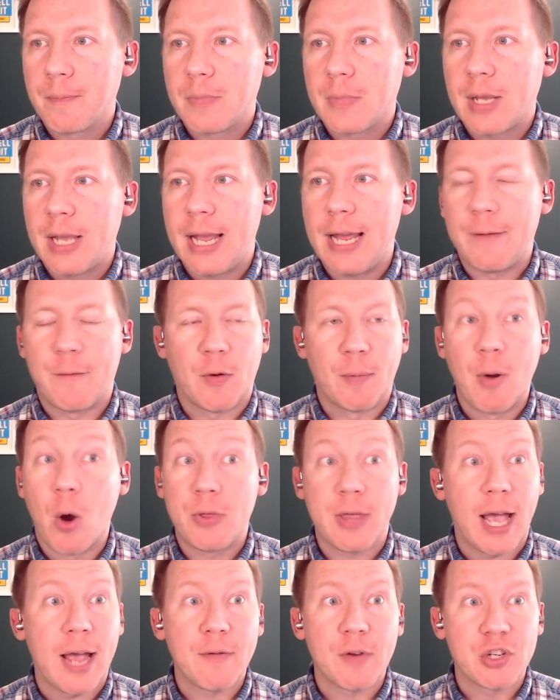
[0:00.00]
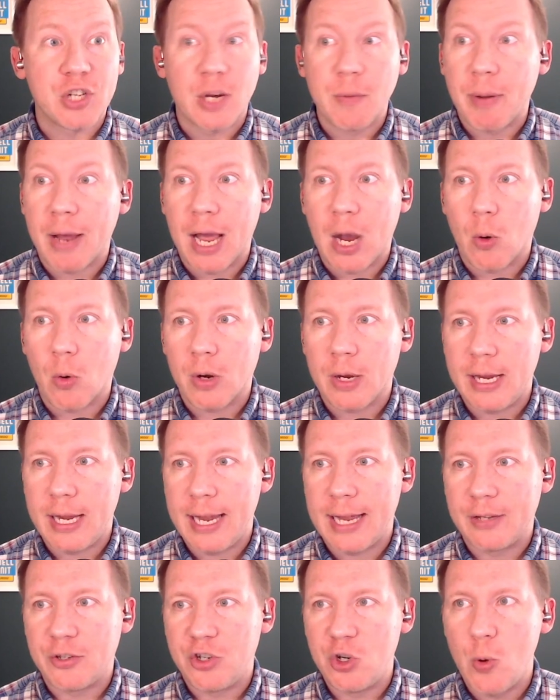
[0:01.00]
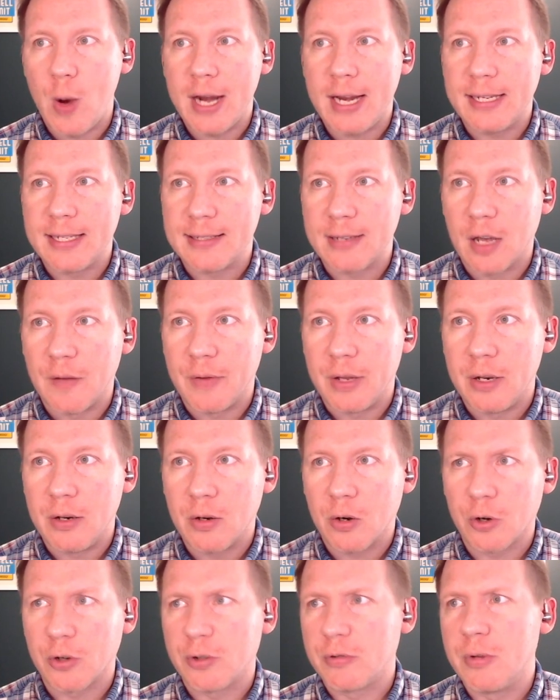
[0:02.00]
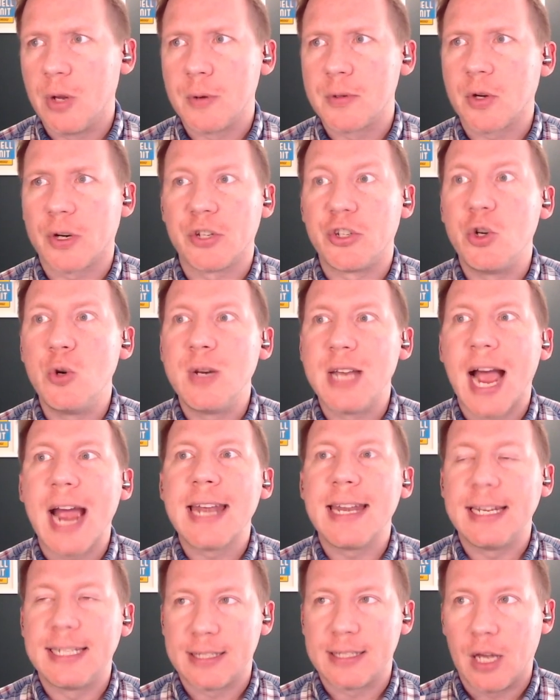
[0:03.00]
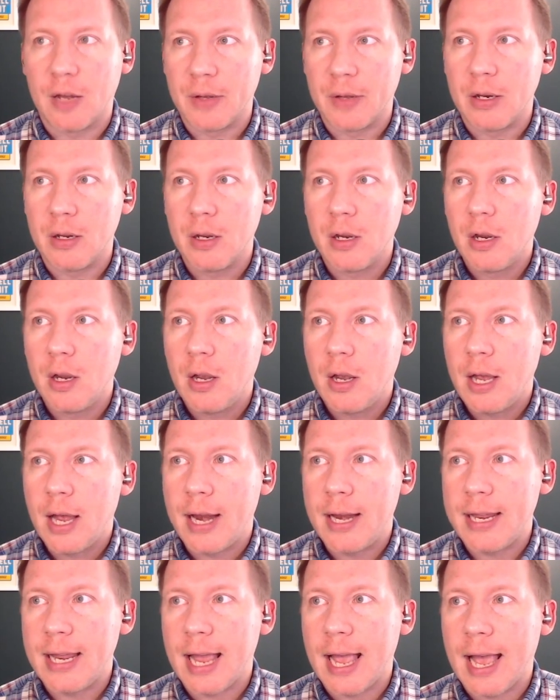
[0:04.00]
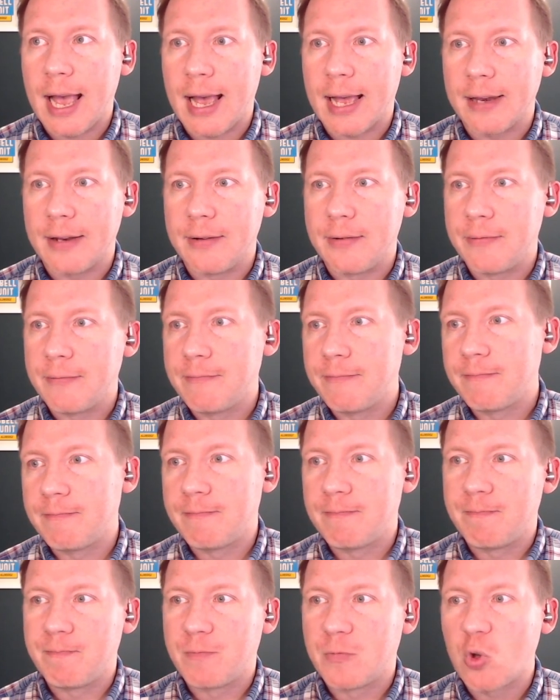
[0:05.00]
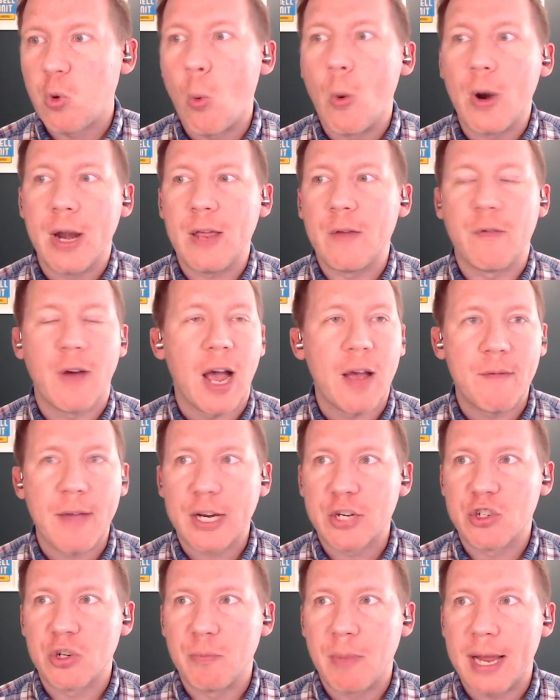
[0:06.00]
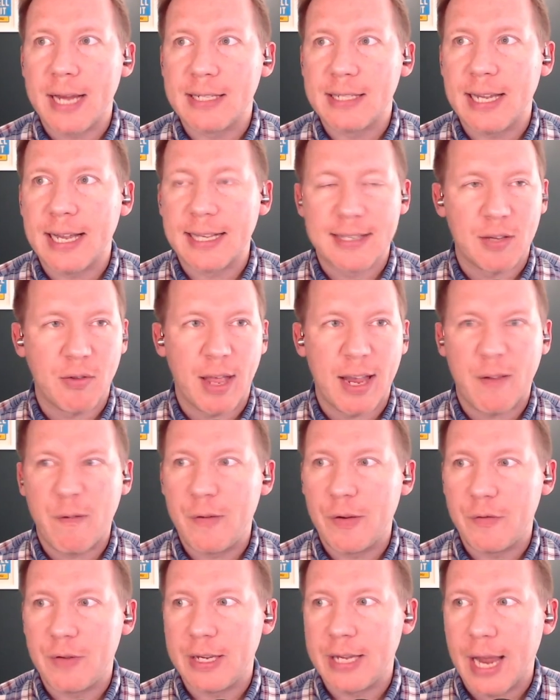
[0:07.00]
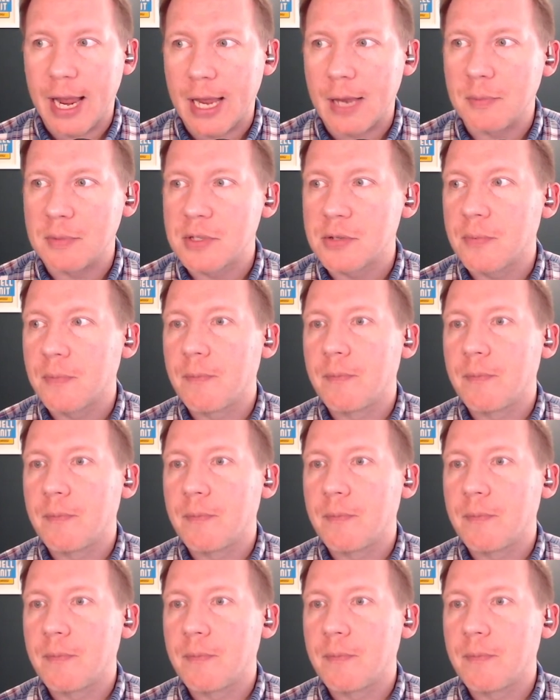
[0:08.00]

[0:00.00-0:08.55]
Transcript: hit for both average and power. He hit 297, and he had 25 extra base hits in like 50 games.